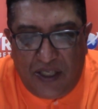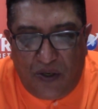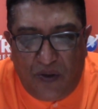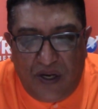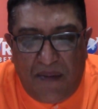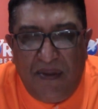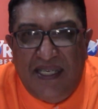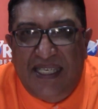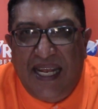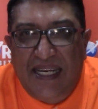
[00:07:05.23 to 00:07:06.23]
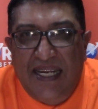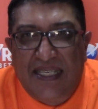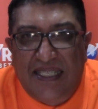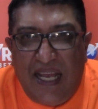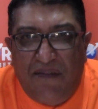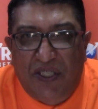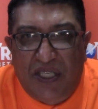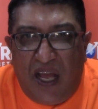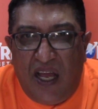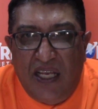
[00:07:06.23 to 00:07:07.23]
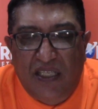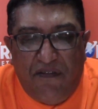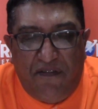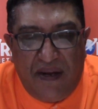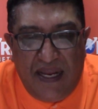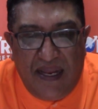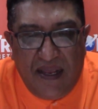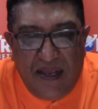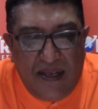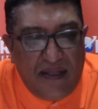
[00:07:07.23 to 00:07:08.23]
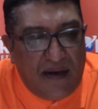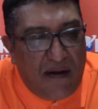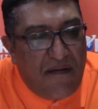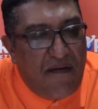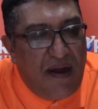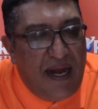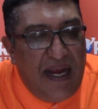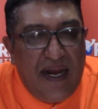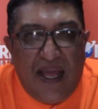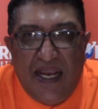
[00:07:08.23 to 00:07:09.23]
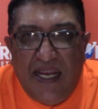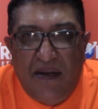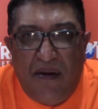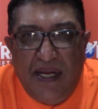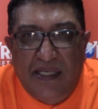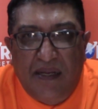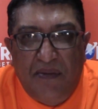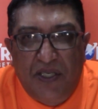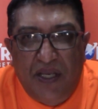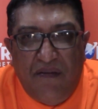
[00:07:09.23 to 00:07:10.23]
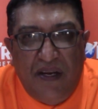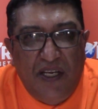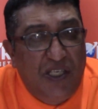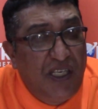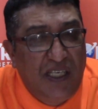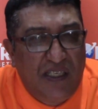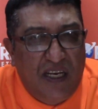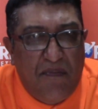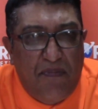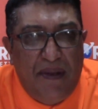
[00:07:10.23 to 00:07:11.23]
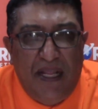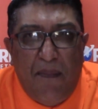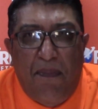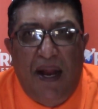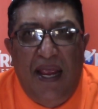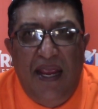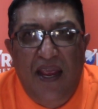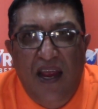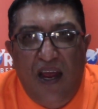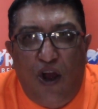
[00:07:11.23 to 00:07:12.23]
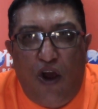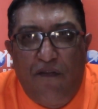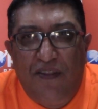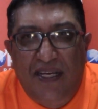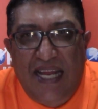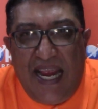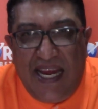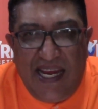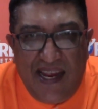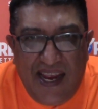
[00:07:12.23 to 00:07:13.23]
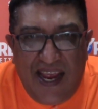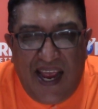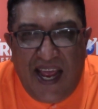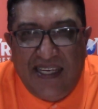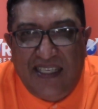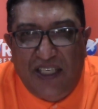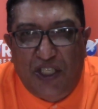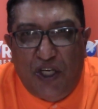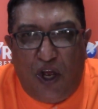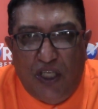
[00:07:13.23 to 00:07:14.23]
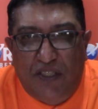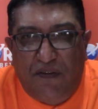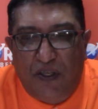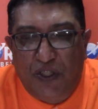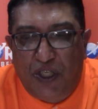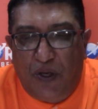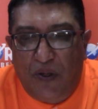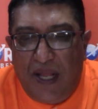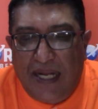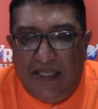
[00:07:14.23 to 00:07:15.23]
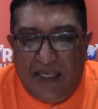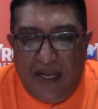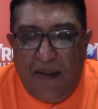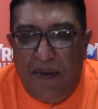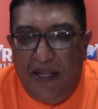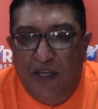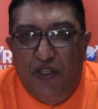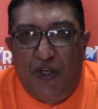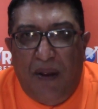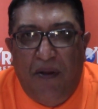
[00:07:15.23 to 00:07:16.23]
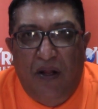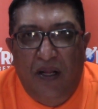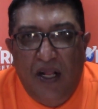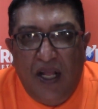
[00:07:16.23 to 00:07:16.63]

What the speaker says: So number 10, Savstar, is a filly, and I really like in race number 7, and she's going to be the play of the day at Scottsville. So that's going to be the treble.